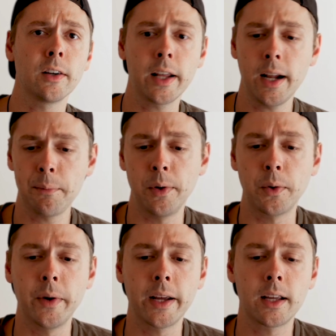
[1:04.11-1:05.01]
look it up real
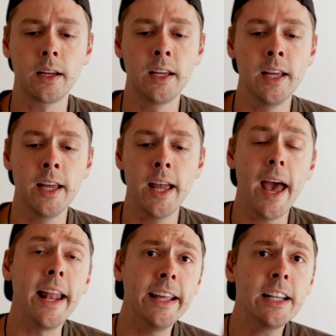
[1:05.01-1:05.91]
quick.
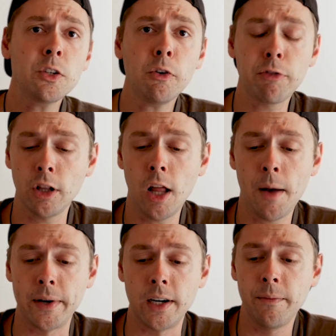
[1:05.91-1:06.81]
An
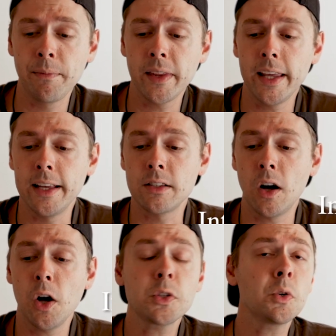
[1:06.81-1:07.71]
intervalometer is
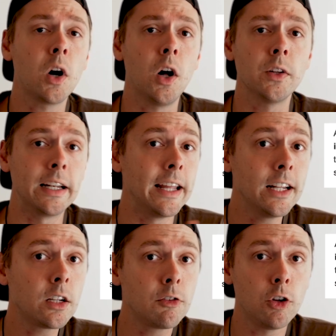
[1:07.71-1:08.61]
also called an
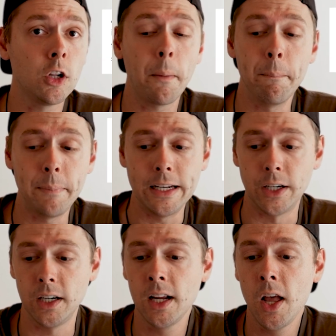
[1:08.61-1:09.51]
interval
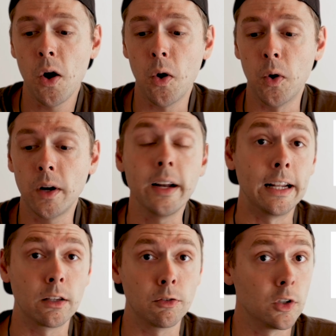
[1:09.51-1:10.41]
meter or
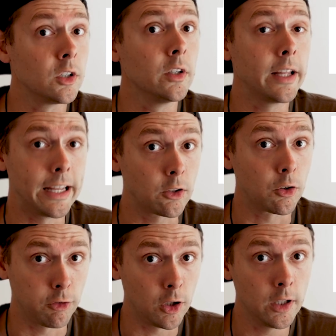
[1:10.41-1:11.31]
interval,
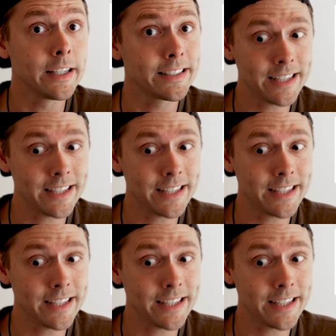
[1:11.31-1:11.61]
interval